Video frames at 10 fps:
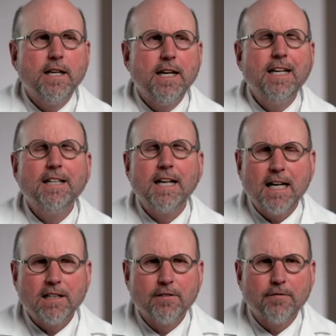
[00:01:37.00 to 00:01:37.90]

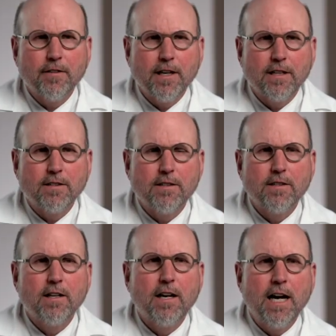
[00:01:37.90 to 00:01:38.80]
inactivate
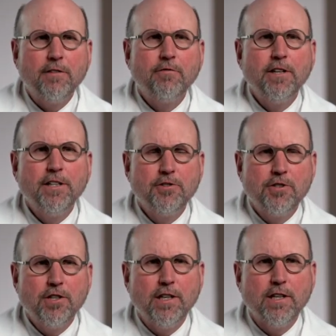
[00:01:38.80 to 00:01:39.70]
every
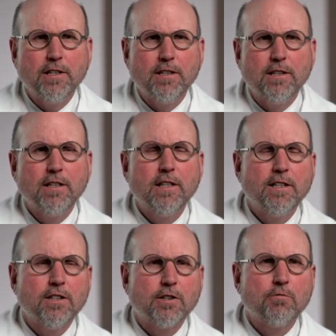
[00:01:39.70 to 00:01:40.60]
gene
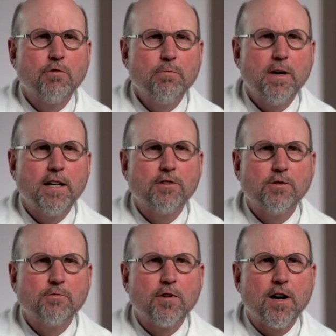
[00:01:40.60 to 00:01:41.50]
in the group A
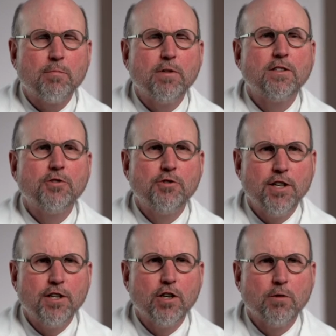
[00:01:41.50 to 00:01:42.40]
strep
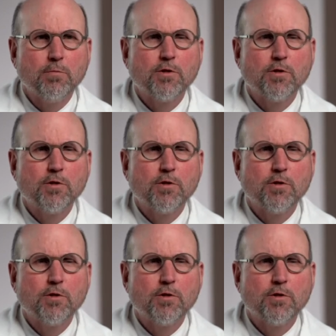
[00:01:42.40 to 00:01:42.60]
genome.